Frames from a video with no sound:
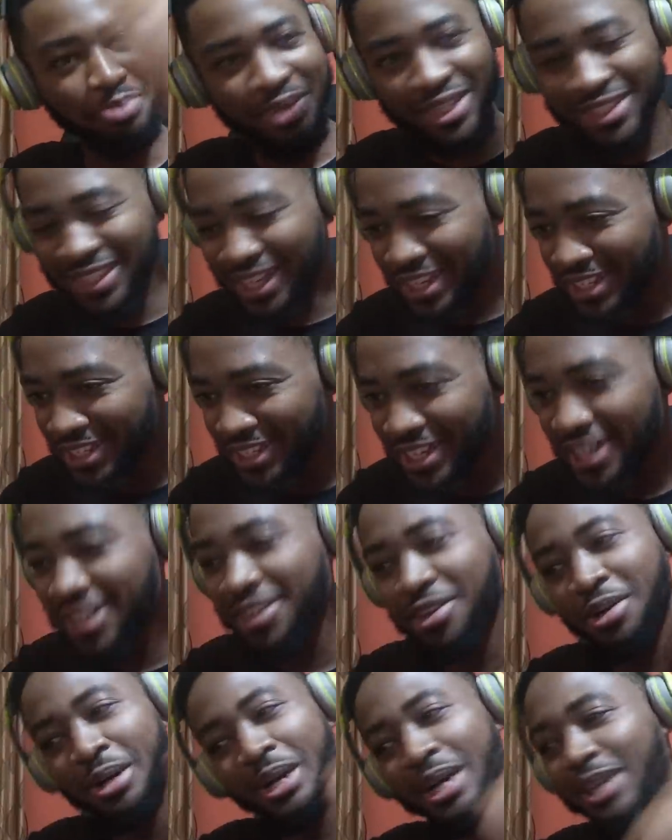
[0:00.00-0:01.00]
Big Daddy Kane.
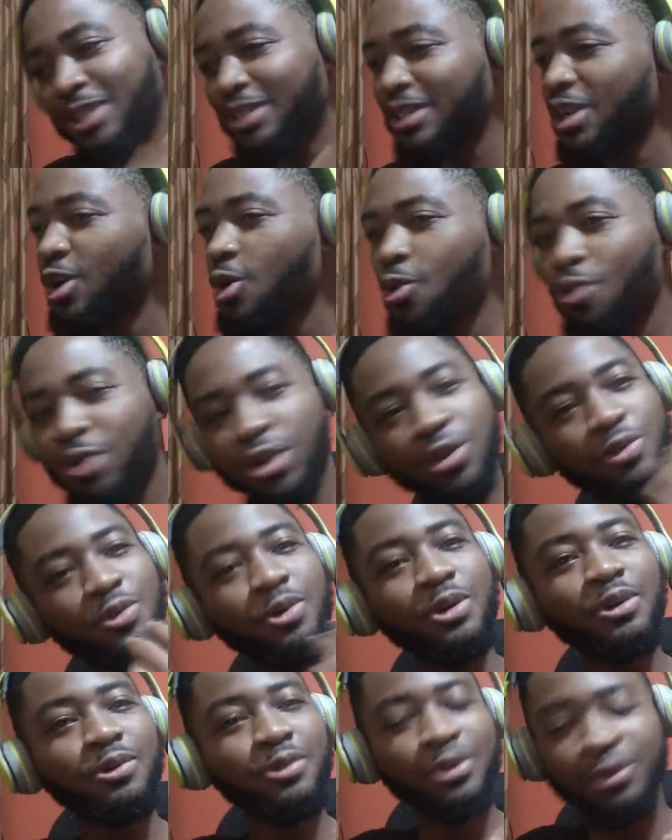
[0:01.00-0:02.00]
All right. One of,
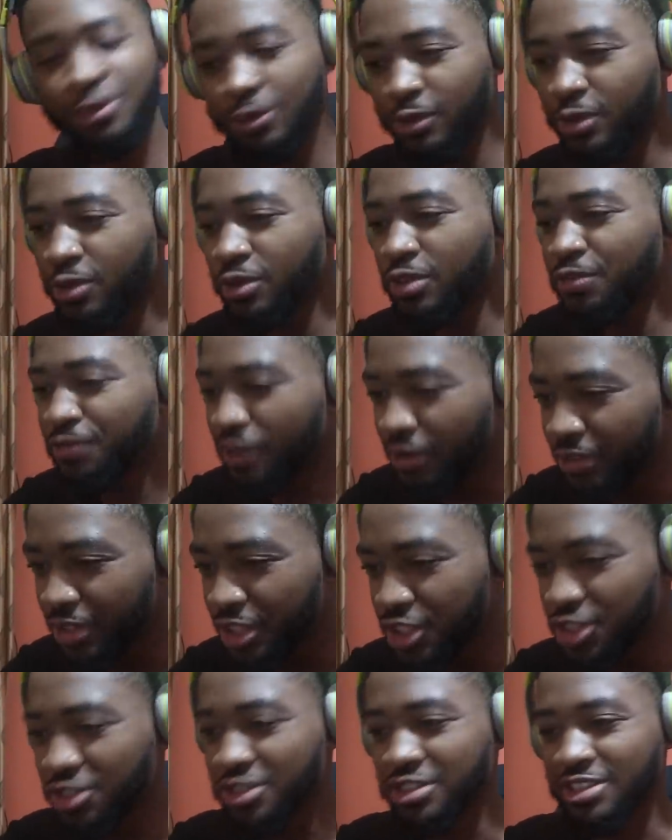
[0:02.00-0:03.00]
one, one of the
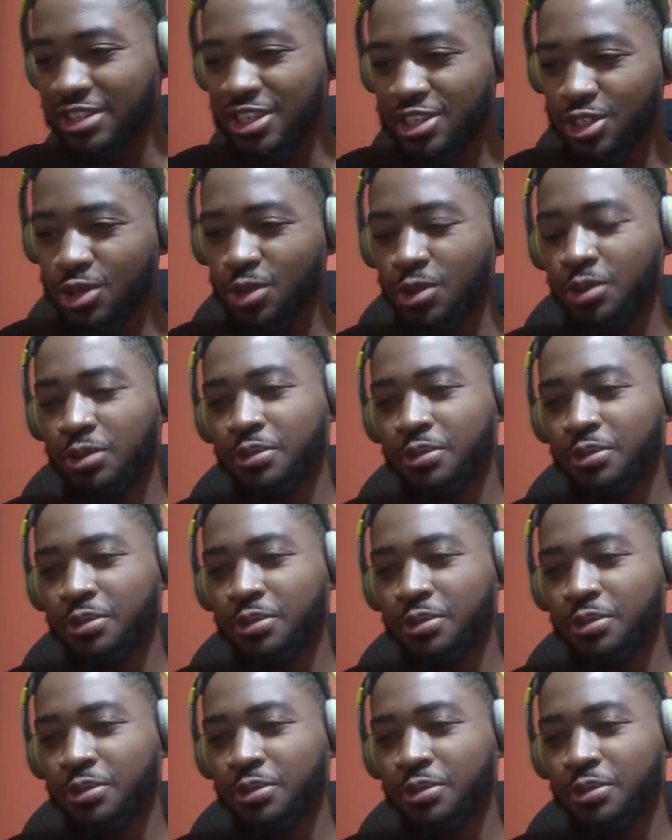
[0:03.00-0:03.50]
foundations. Let's go.